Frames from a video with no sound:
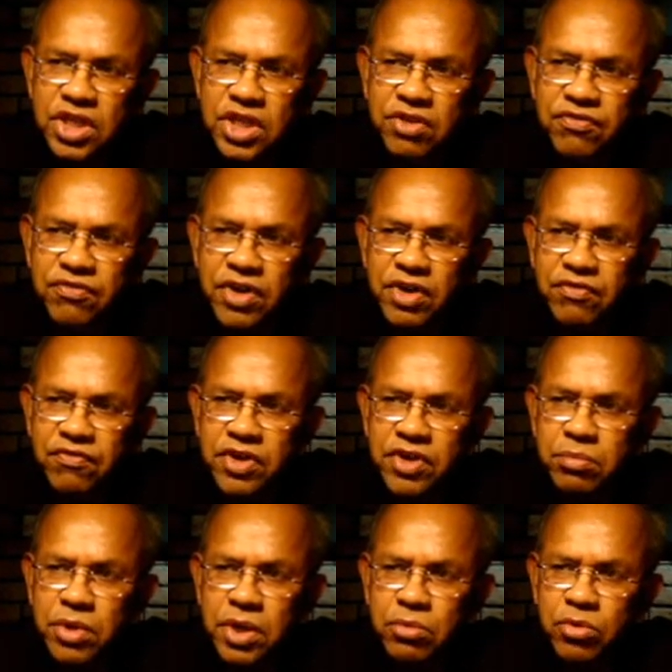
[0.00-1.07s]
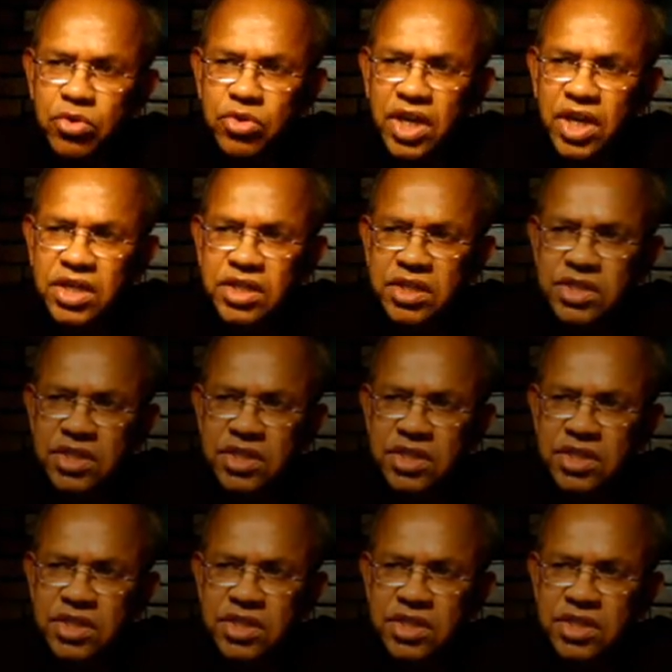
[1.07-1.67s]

It's 35 feet by about